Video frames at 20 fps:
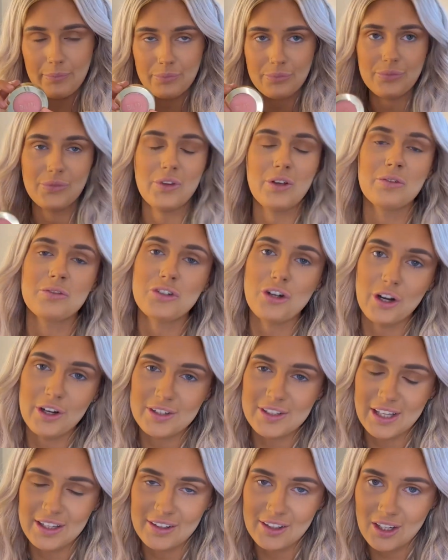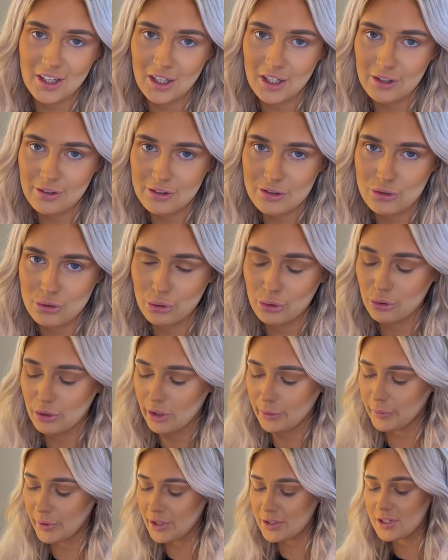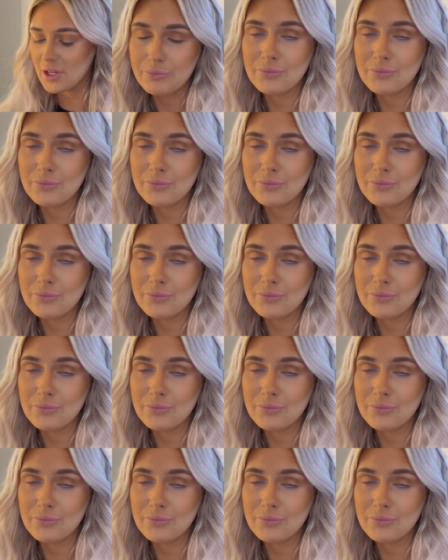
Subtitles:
I'm trying to say the colour, it's not called Luminous.